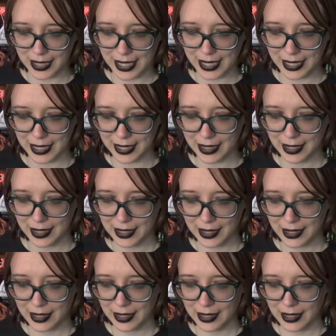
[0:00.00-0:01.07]
like,
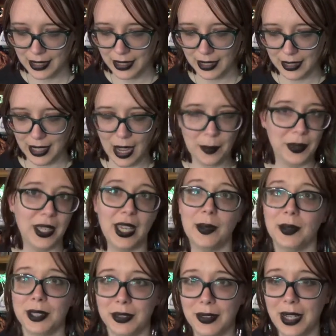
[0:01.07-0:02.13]
not being
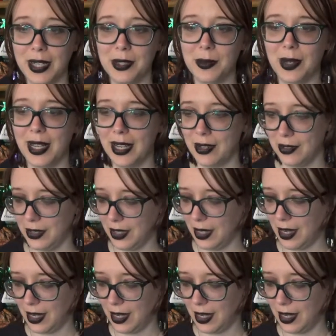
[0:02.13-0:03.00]
able to find a way out,